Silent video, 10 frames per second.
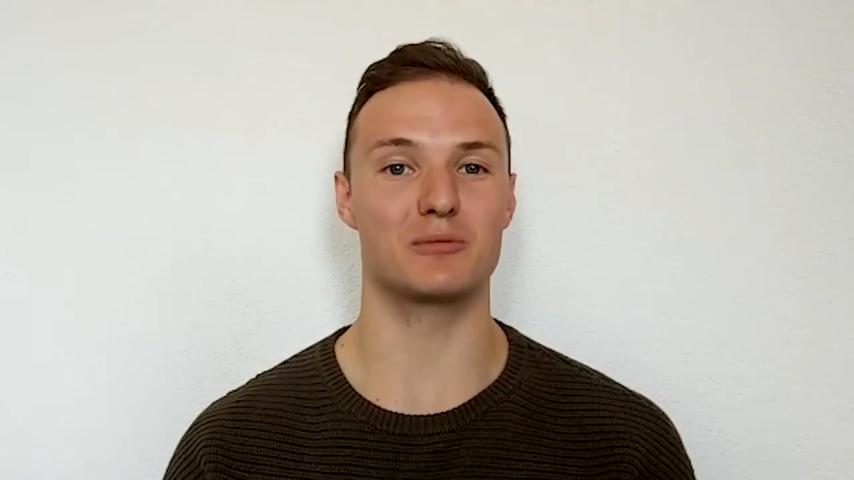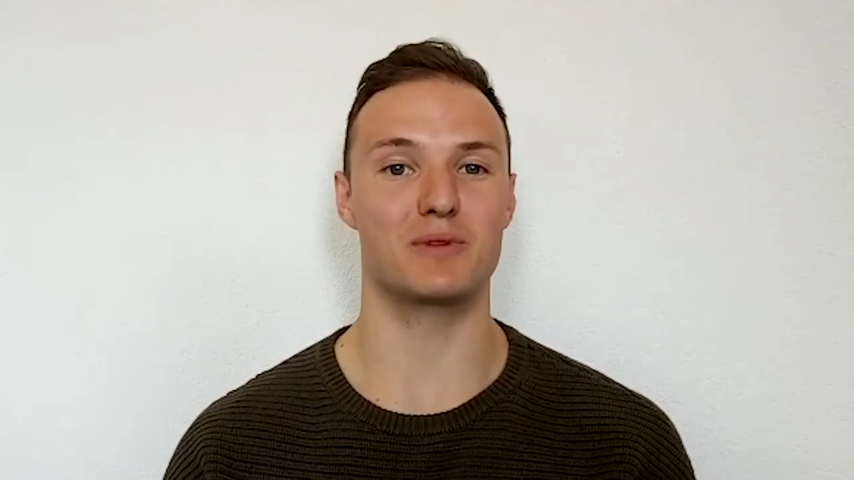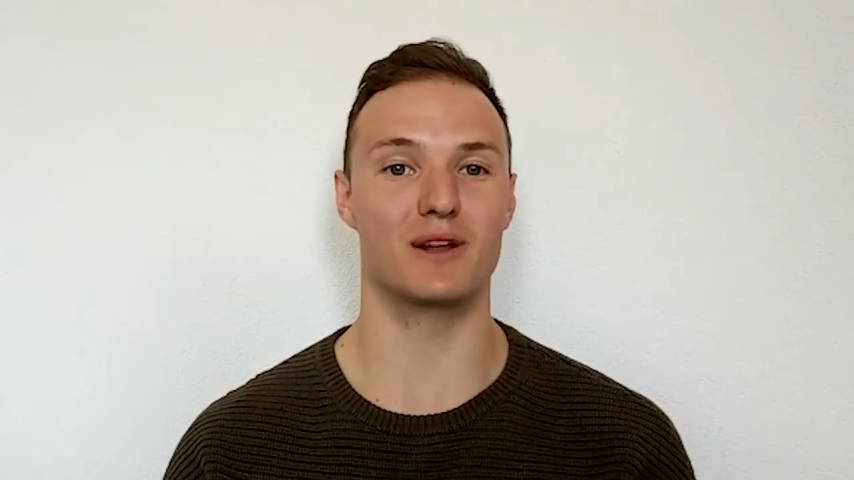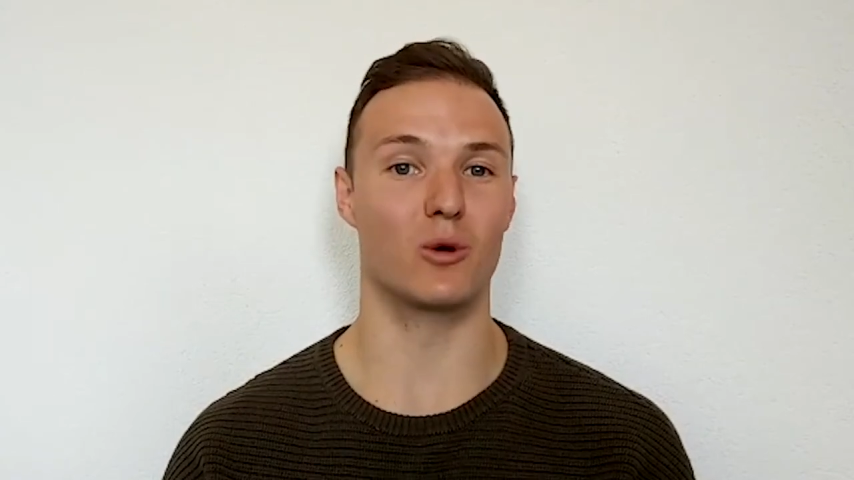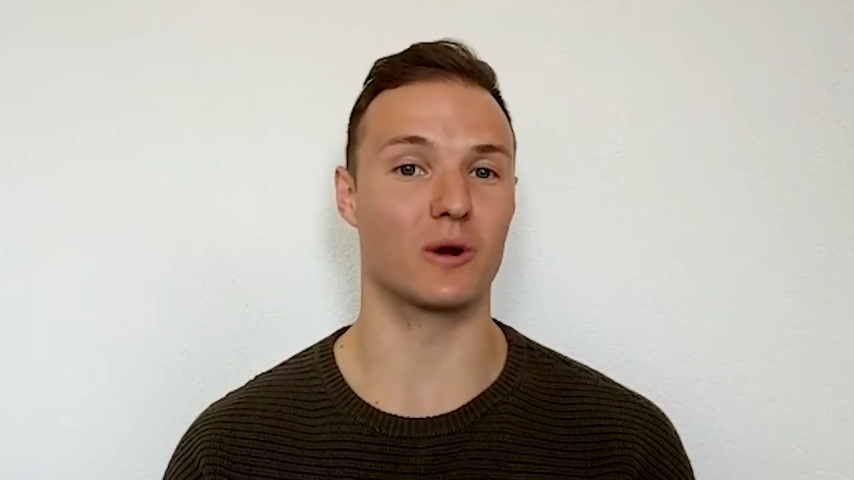to
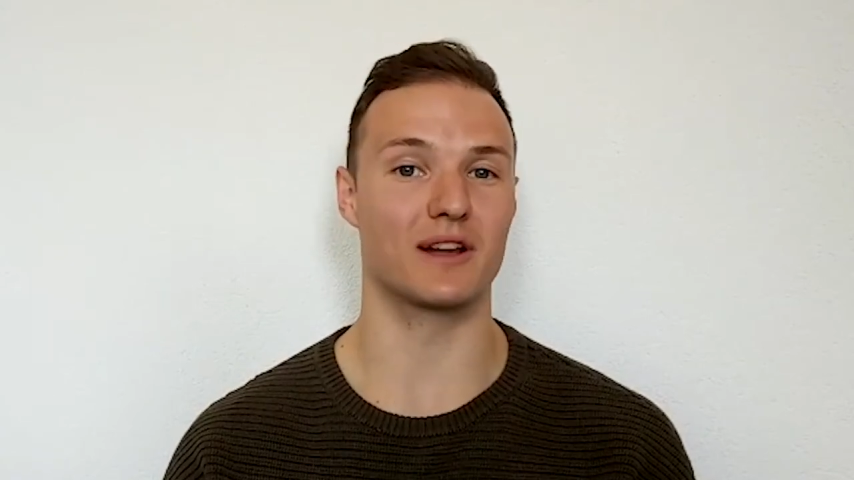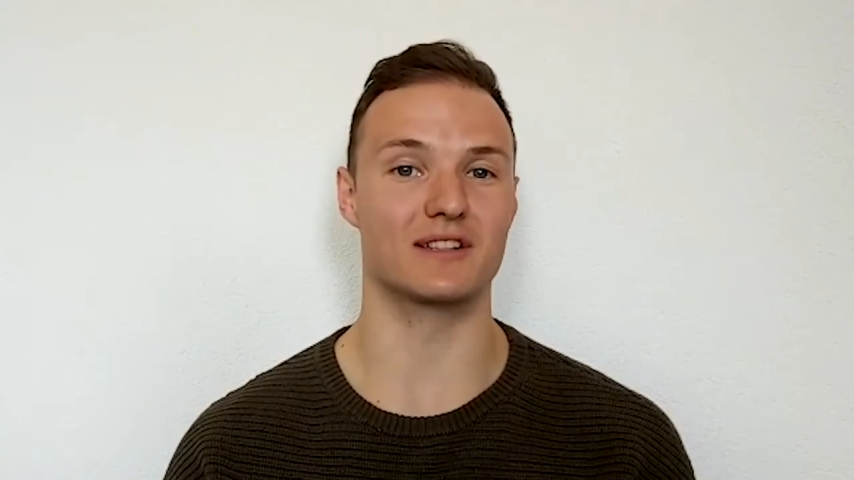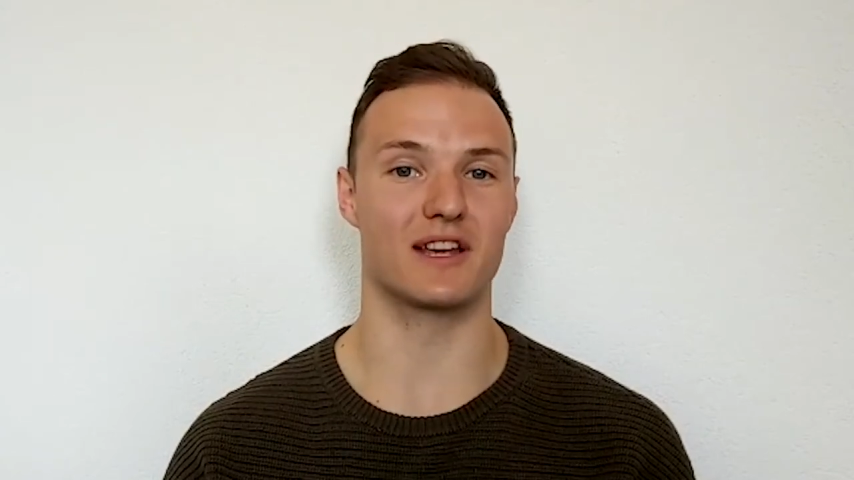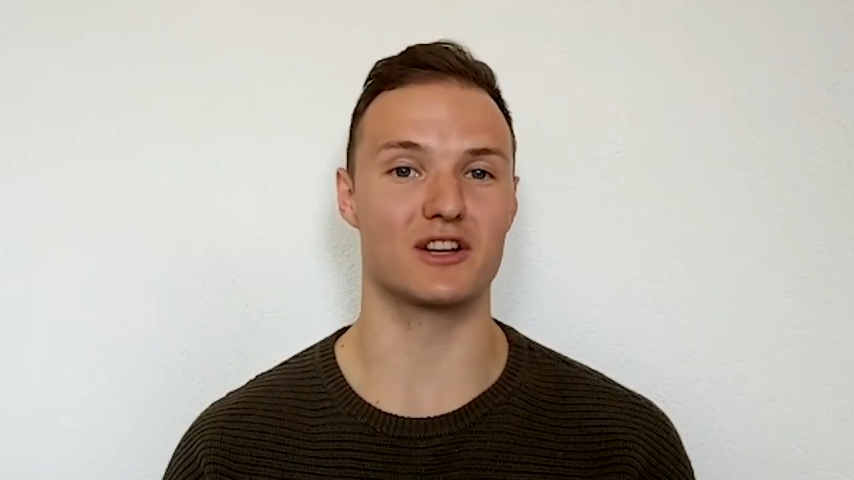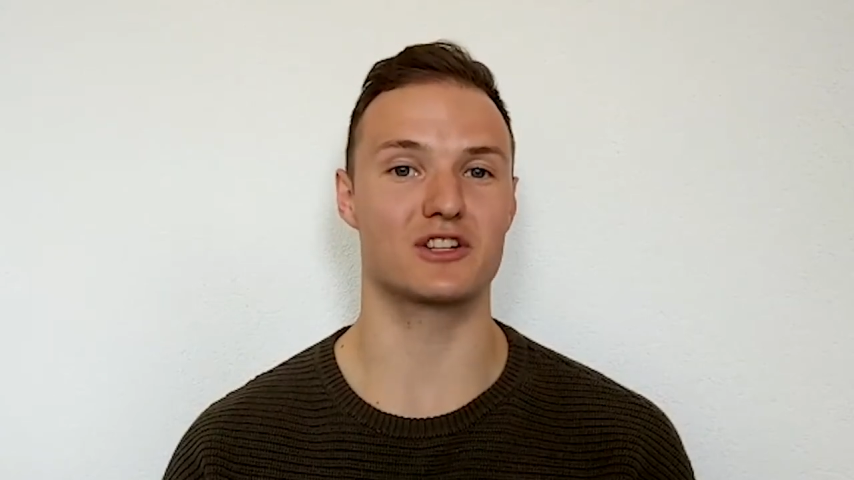be an
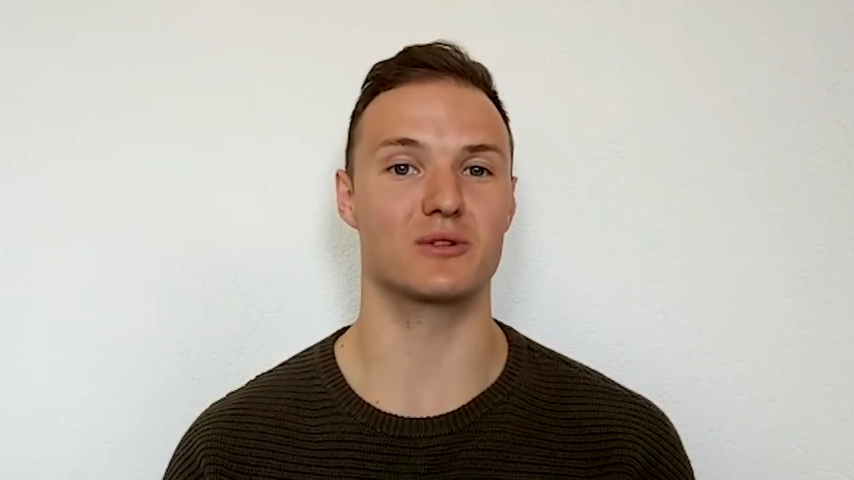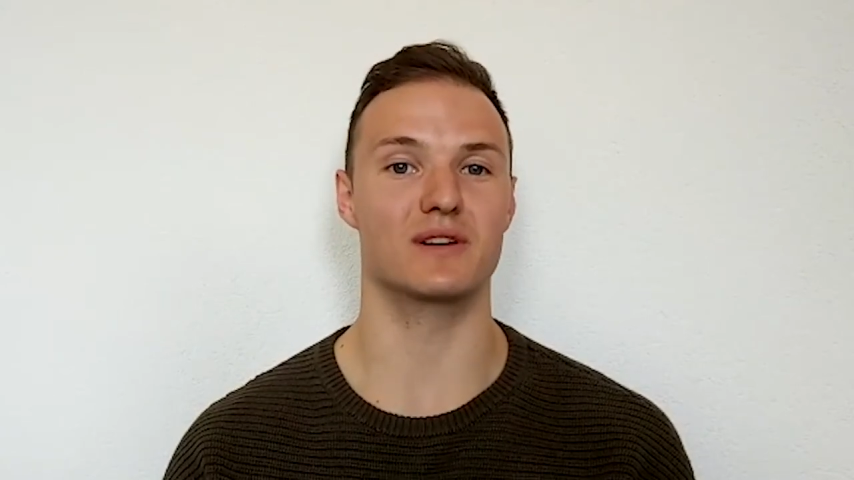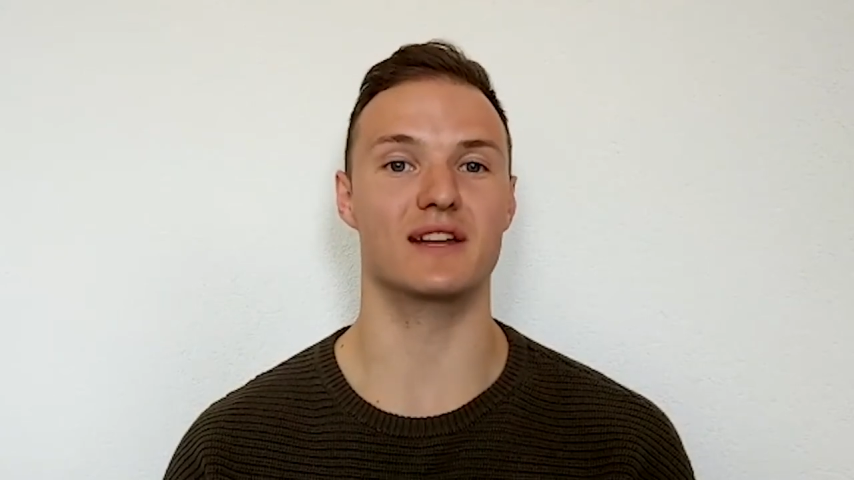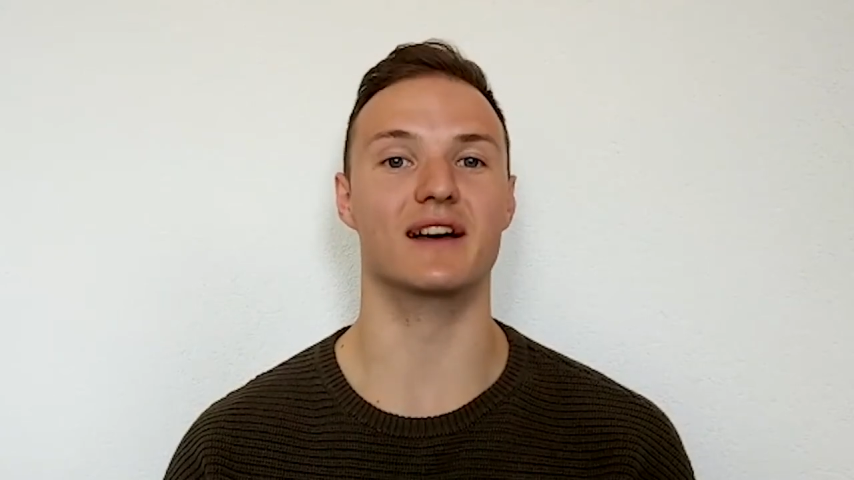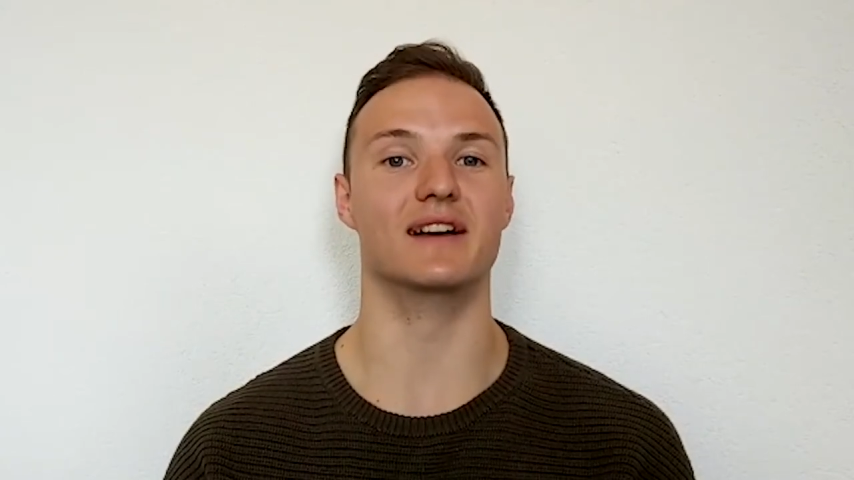
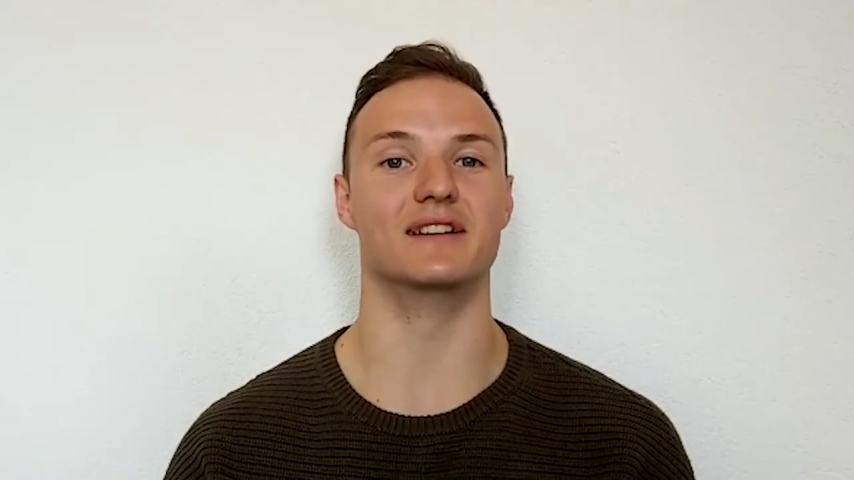organizational leader